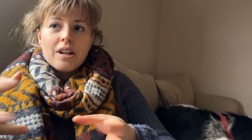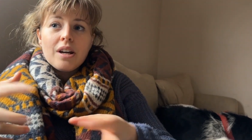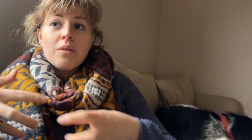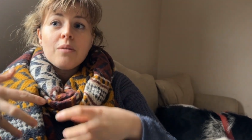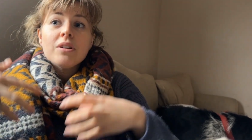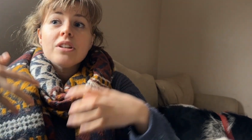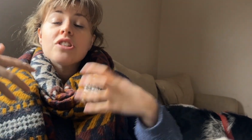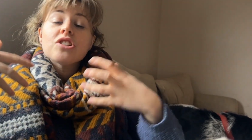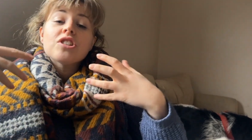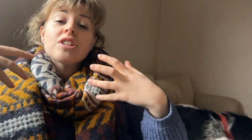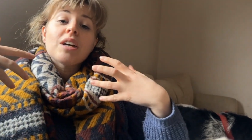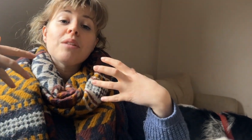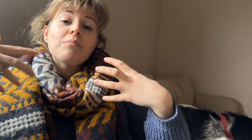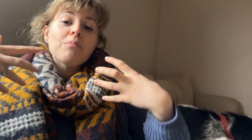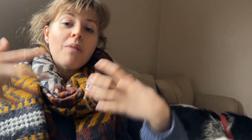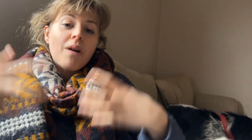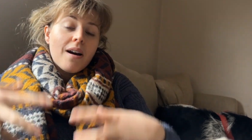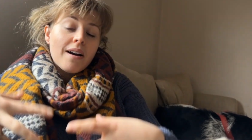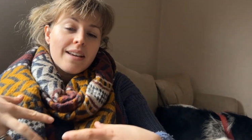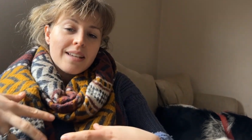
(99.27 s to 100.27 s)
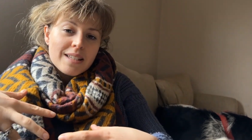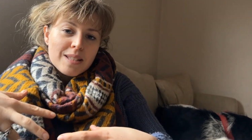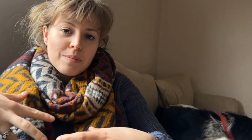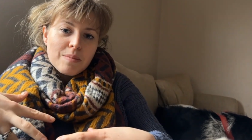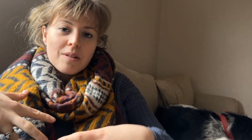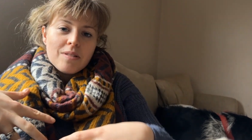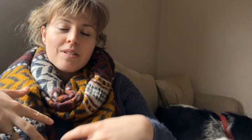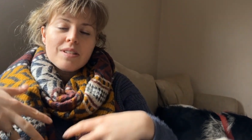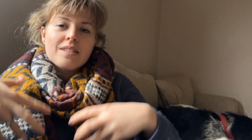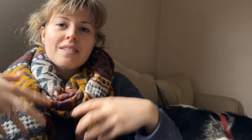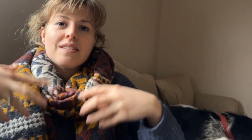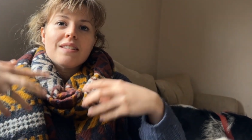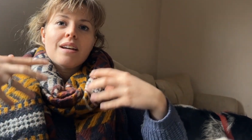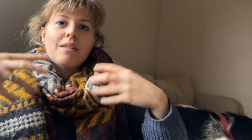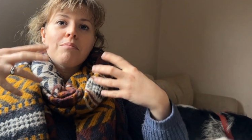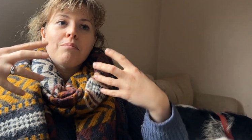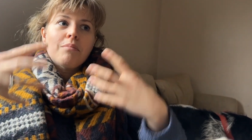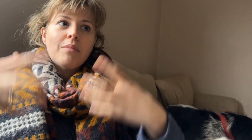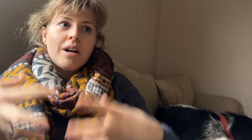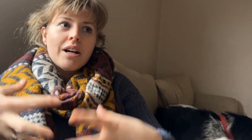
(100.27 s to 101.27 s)
I want to share my experiences
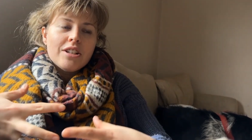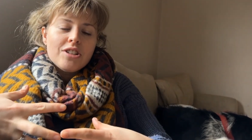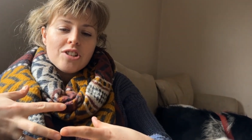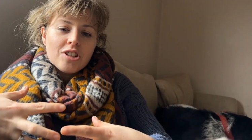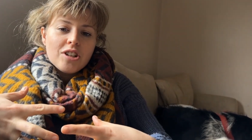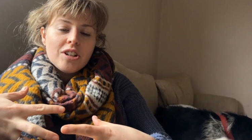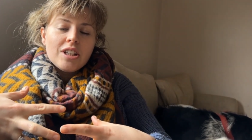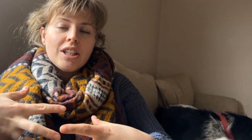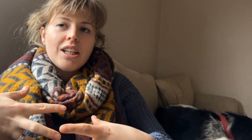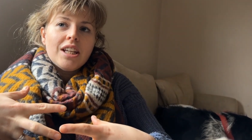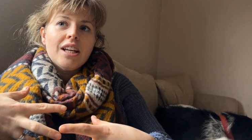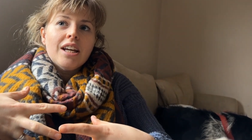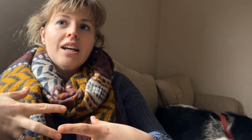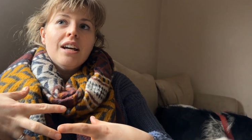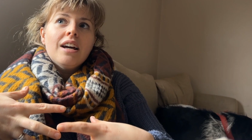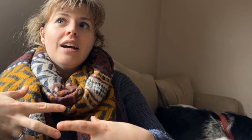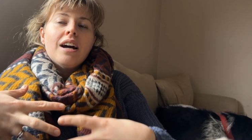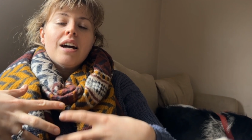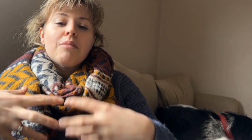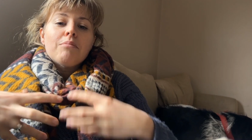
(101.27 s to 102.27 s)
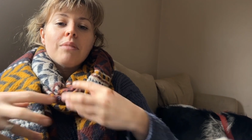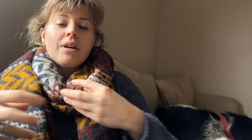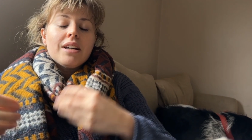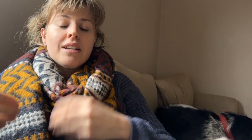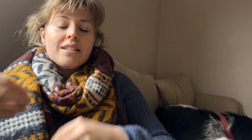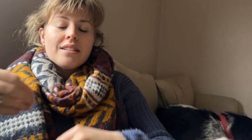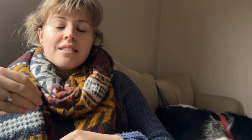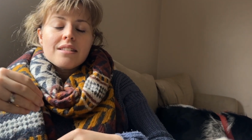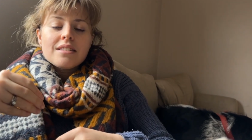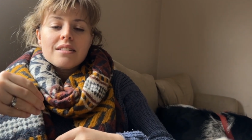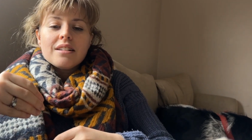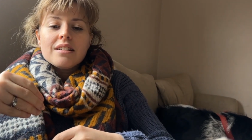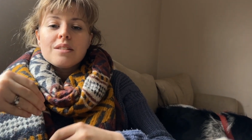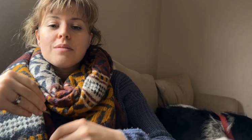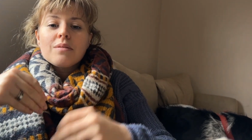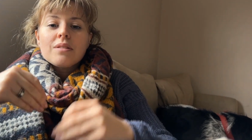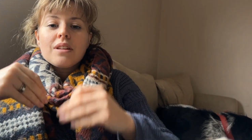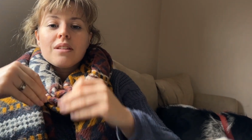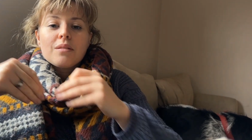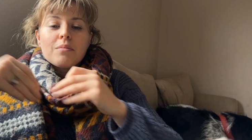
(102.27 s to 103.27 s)
and my journey and my insights
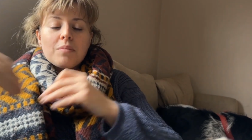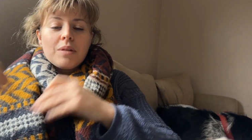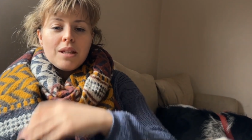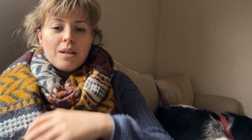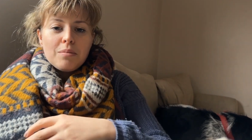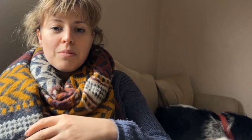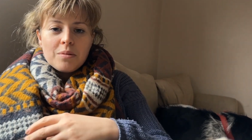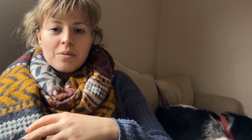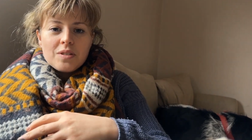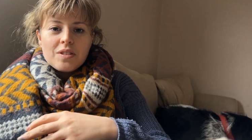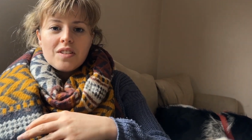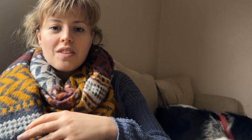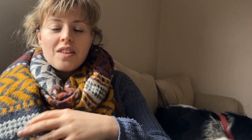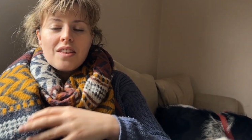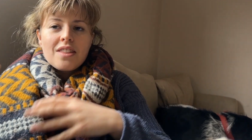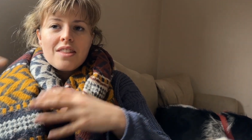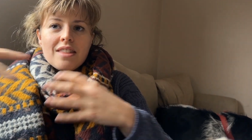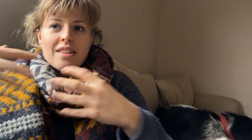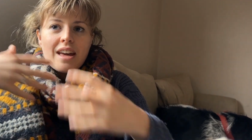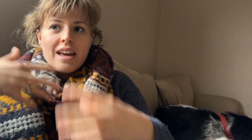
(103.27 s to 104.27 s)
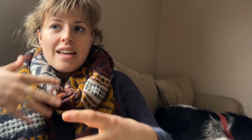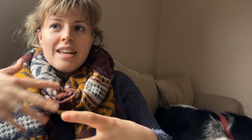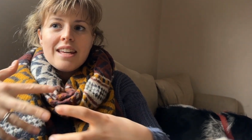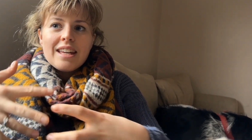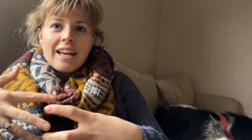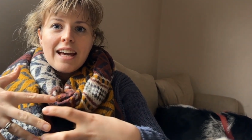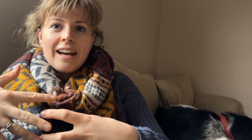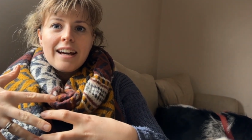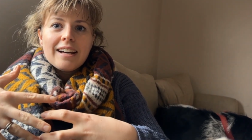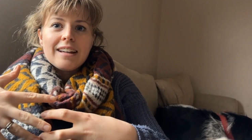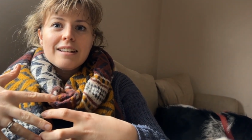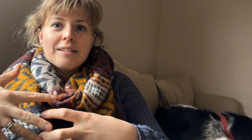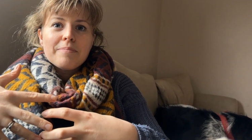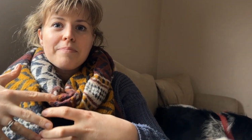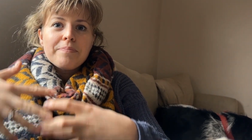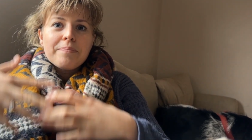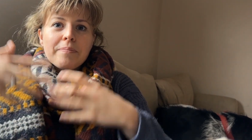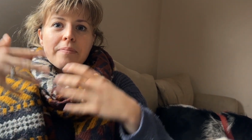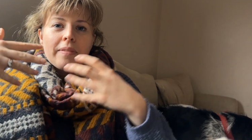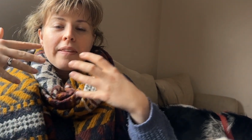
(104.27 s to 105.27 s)
with other people so that they
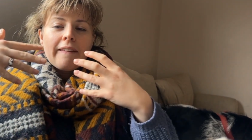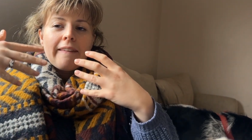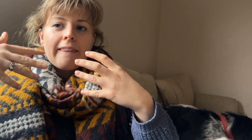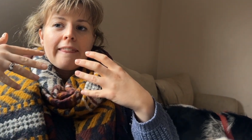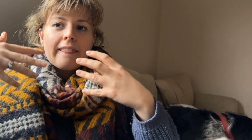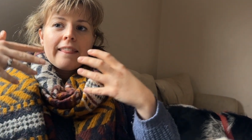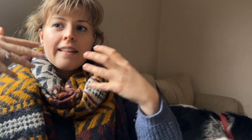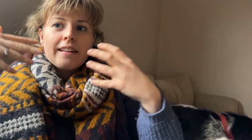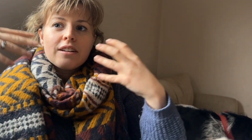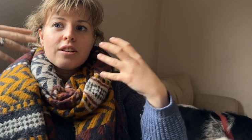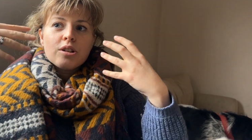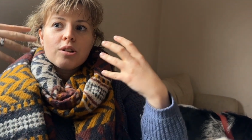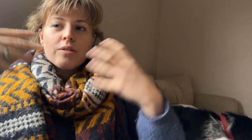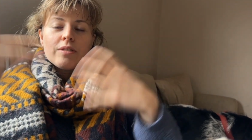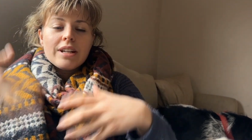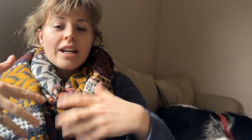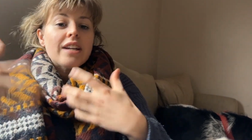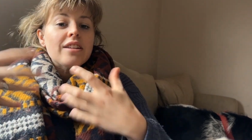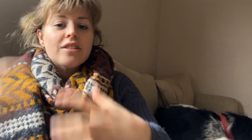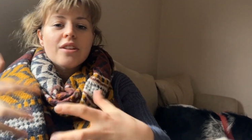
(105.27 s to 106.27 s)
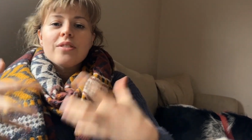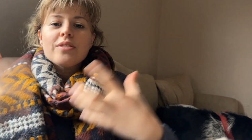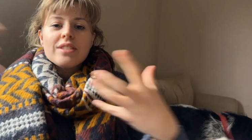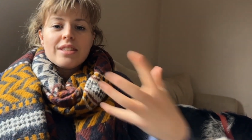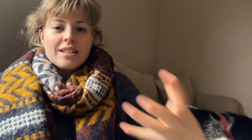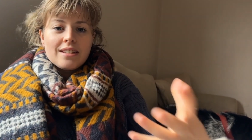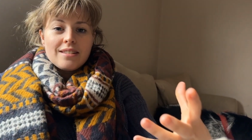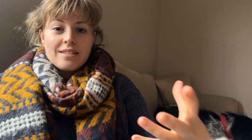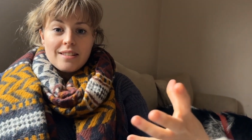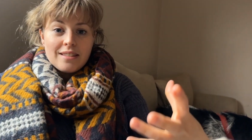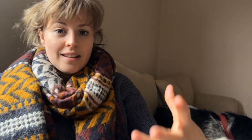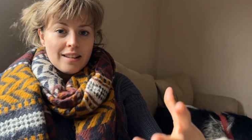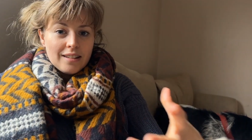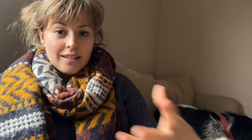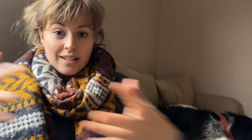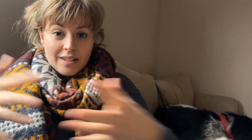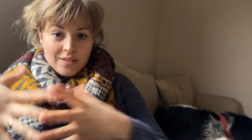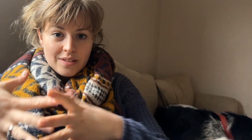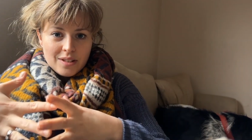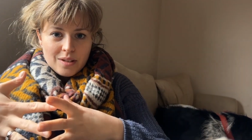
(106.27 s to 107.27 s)
can create those things in their
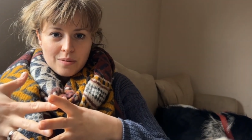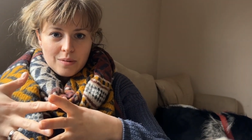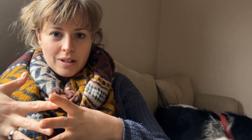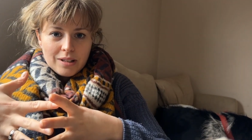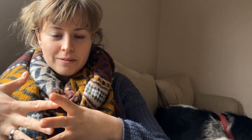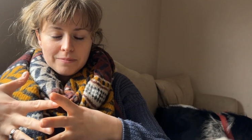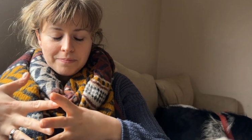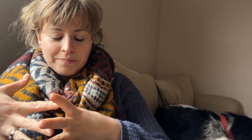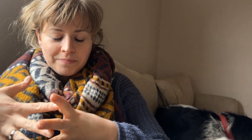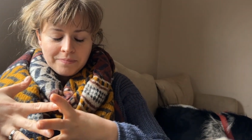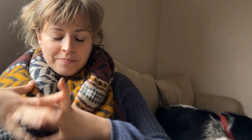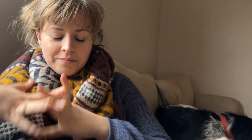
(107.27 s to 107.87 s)
lives as well.